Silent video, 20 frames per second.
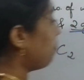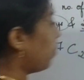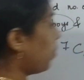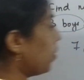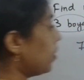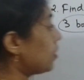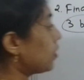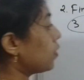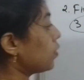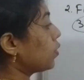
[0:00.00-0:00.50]

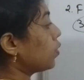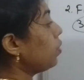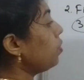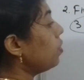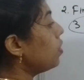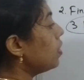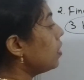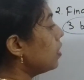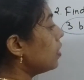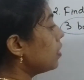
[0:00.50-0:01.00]
boys.
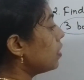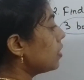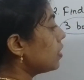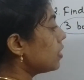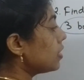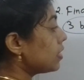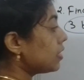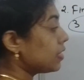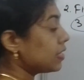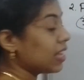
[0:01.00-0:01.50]
So
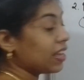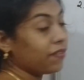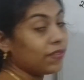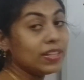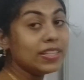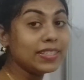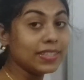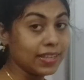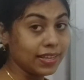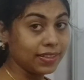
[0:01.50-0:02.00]

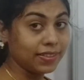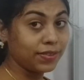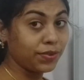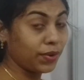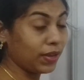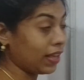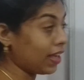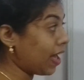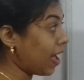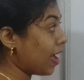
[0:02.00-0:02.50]

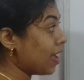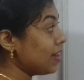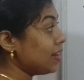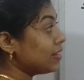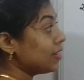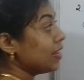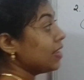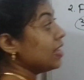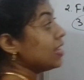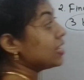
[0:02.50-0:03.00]
7C3,
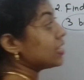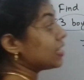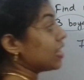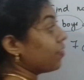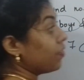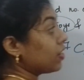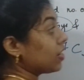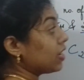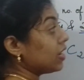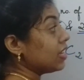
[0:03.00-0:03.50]
and
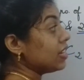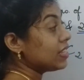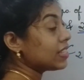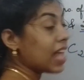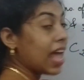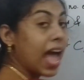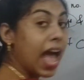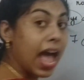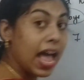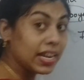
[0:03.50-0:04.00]
7 girls
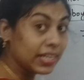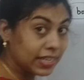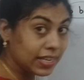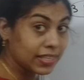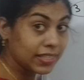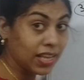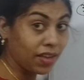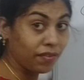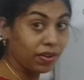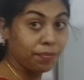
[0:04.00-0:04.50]
and
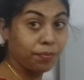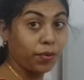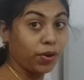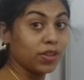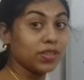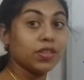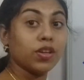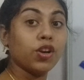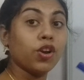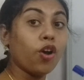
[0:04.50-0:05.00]
7
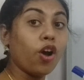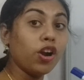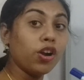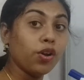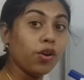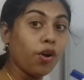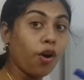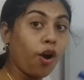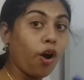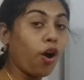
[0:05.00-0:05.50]
boys,
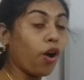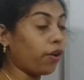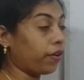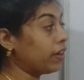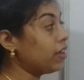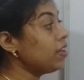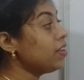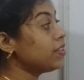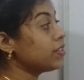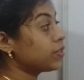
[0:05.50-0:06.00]
not
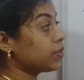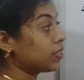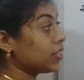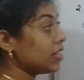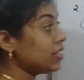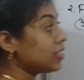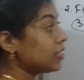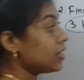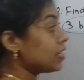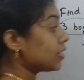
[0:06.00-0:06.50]
or. So
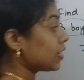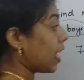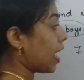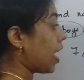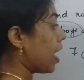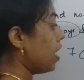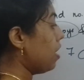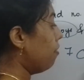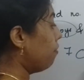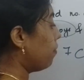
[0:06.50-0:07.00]
since it is
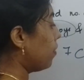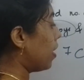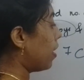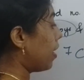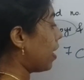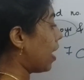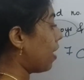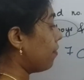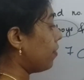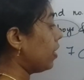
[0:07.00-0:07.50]
and, we are
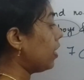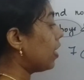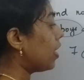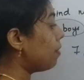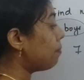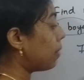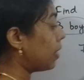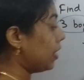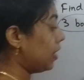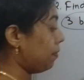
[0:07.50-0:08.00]
having
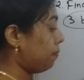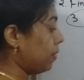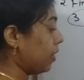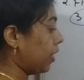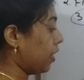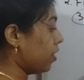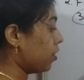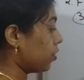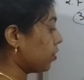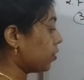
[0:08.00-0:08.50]
a
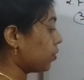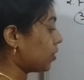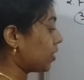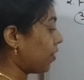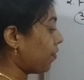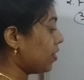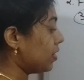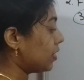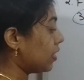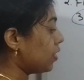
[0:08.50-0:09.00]
multiplication. So
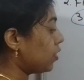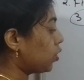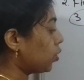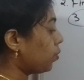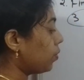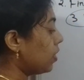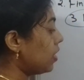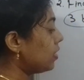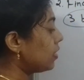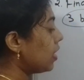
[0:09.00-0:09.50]

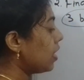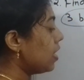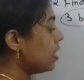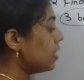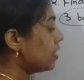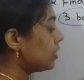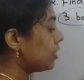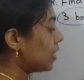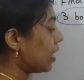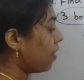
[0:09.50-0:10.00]
7C2 is
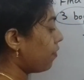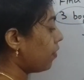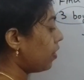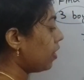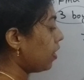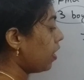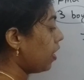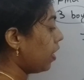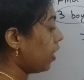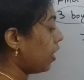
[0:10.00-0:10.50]

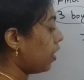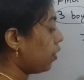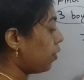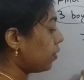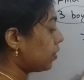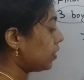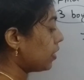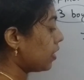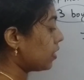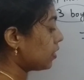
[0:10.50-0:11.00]
7
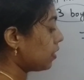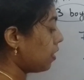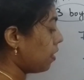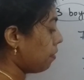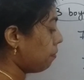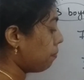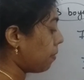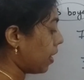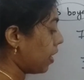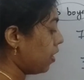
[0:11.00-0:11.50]
into 6
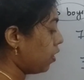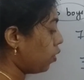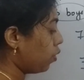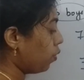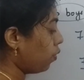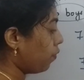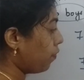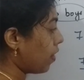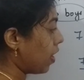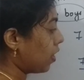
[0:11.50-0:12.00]
by
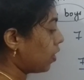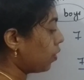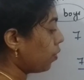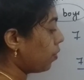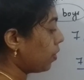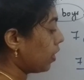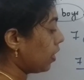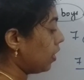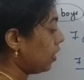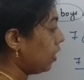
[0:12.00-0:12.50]
2
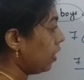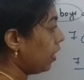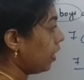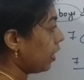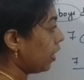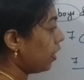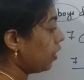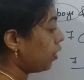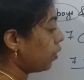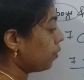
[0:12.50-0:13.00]
factorial
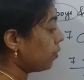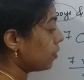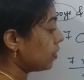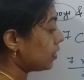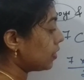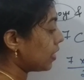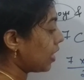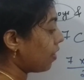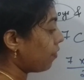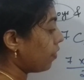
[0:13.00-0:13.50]
into
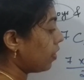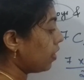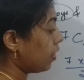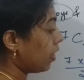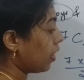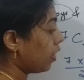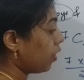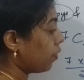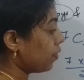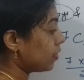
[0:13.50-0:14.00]
7
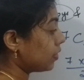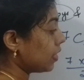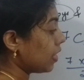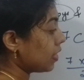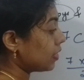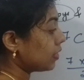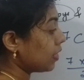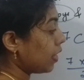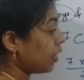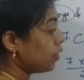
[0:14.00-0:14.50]
into
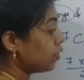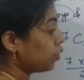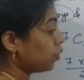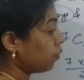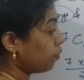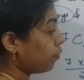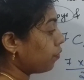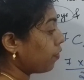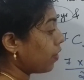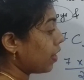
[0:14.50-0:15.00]
6
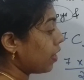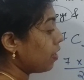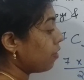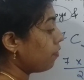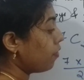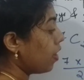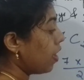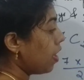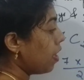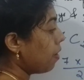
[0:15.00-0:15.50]
into
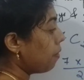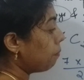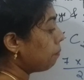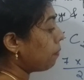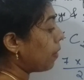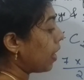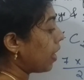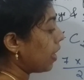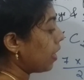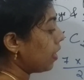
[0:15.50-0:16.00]
5
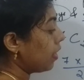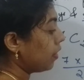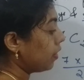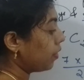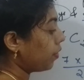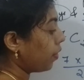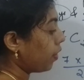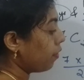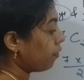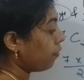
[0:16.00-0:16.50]
by
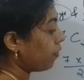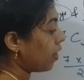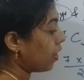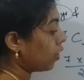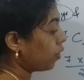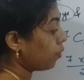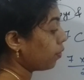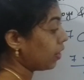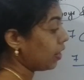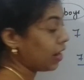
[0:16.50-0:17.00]
3
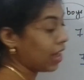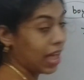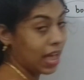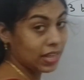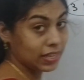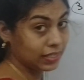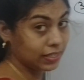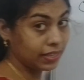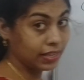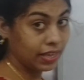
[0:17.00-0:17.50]
factorial
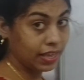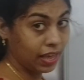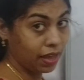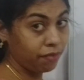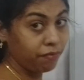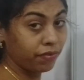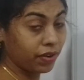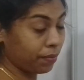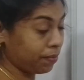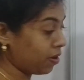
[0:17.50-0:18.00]
as
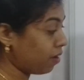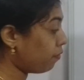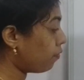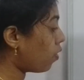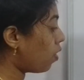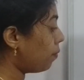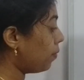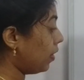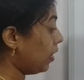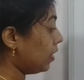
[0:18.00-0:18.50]
came from our
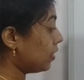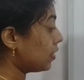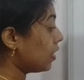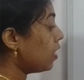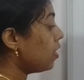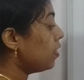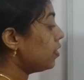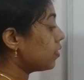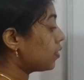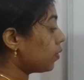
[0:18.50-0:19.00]
formulas.
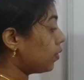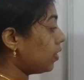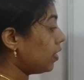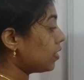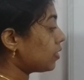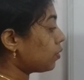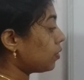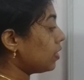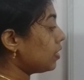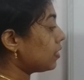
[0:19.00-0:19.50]
So
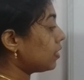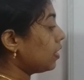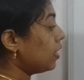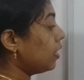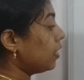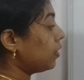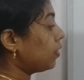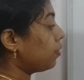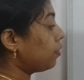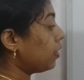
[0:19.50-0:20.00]
this is
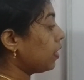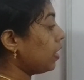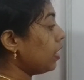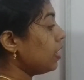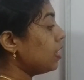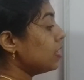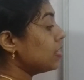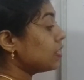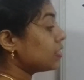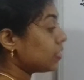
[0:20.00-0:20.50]

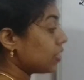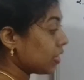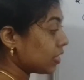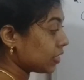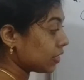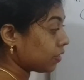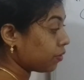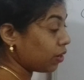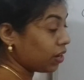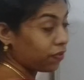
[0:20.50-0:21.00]
3
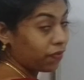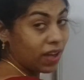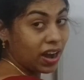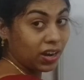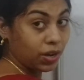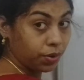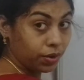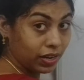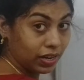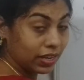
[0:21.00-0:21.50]

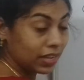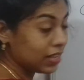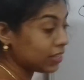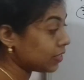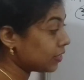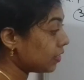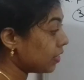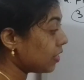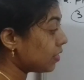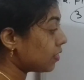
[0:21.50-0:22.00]
factorial
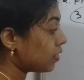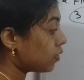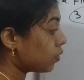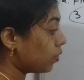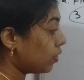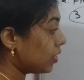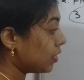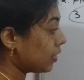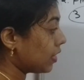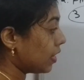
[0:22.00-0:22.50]
is 6, so
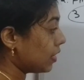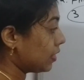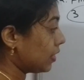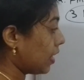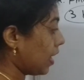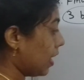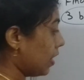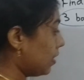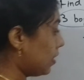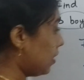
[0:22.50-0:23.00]
this gets
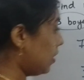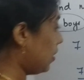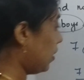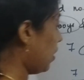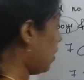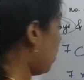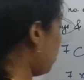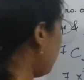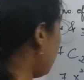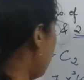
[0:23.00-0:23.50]
cancelled
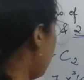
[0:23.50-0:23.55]
here.